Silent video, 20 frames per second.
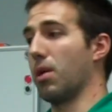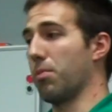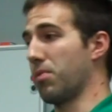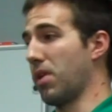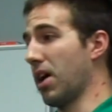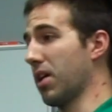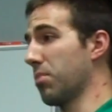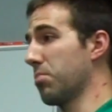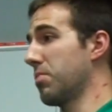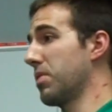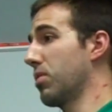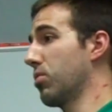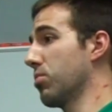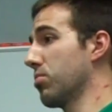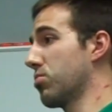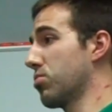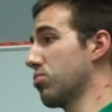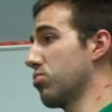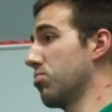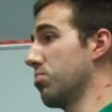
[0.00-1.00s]
and we're not going to be
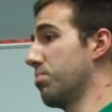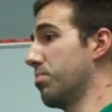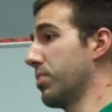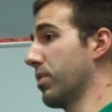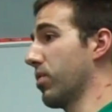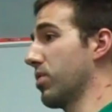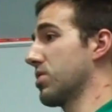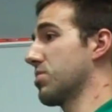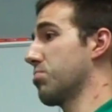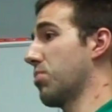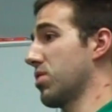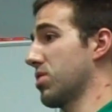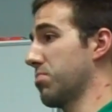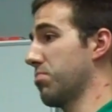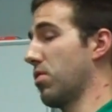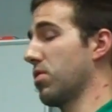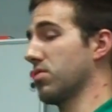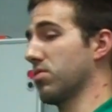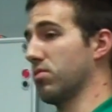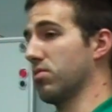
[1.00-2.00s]
able to build as
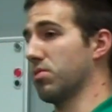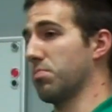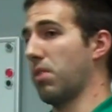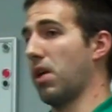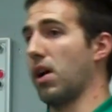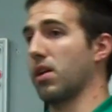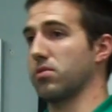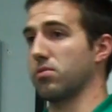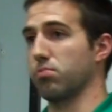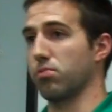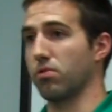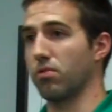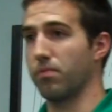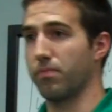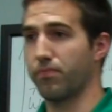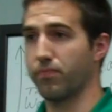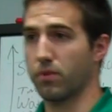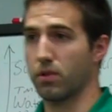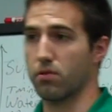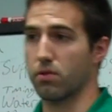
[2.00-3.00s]
much muscle as possible,
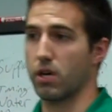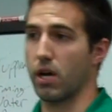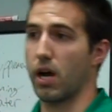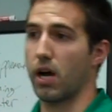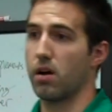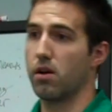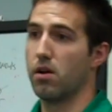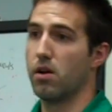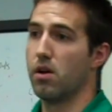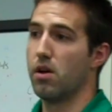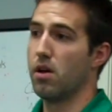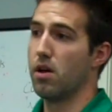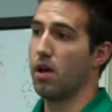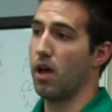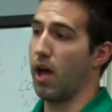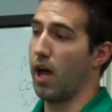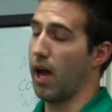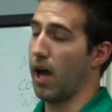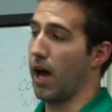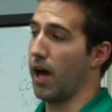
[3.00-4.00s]
okay.
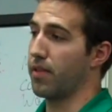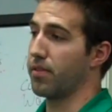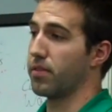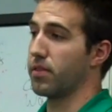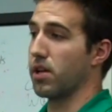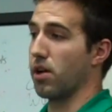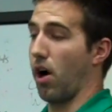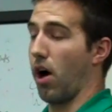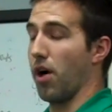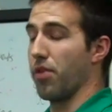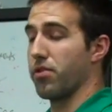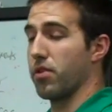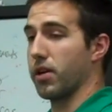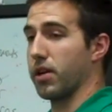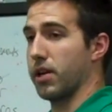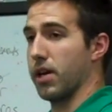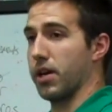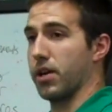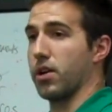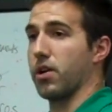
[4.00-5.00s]
And the other
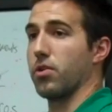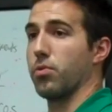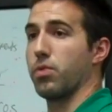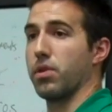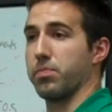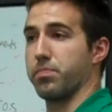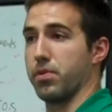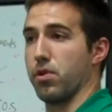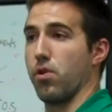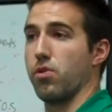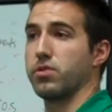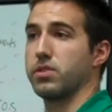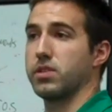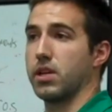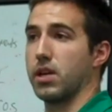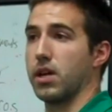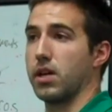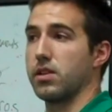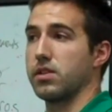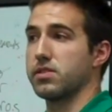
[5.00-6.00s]
kicker with
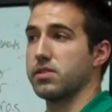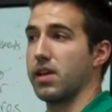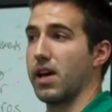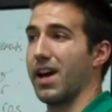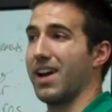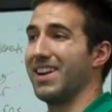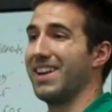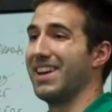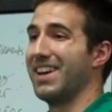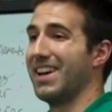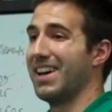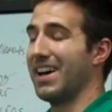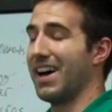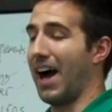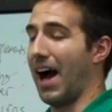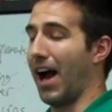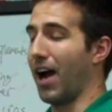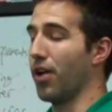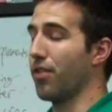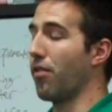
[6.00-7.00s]
protein is that
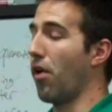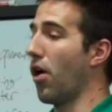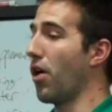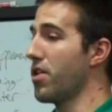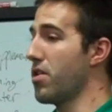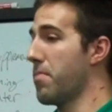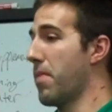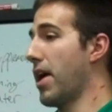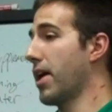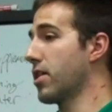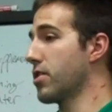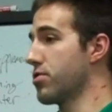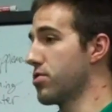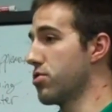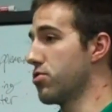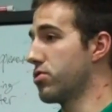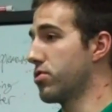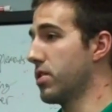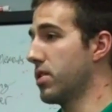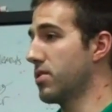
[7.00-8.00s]
out of all your
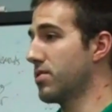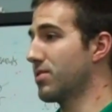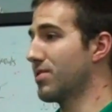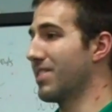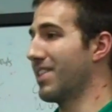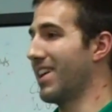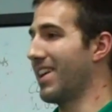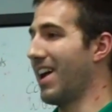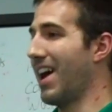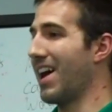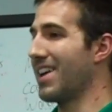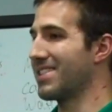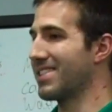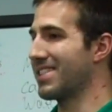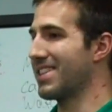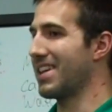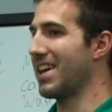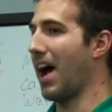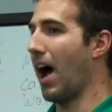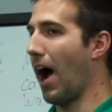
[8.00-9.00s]
macronutrients, it has
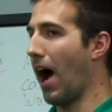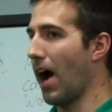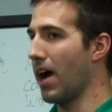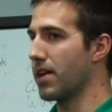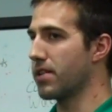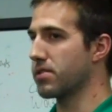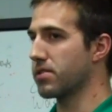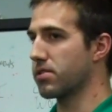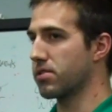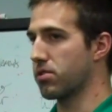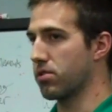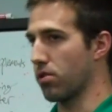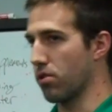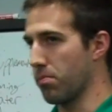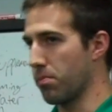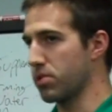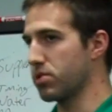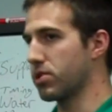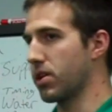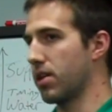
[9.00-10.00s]
the highest
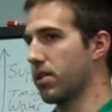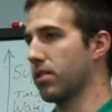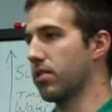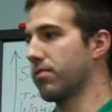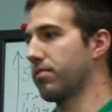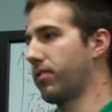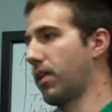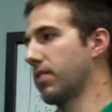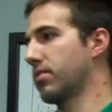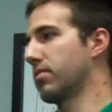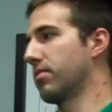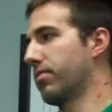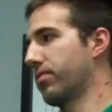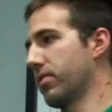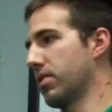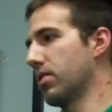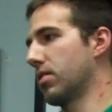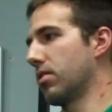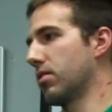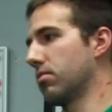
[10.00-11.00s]
thermogenic effect of
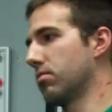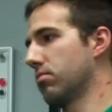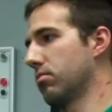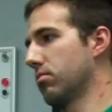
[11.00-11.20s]
feeding,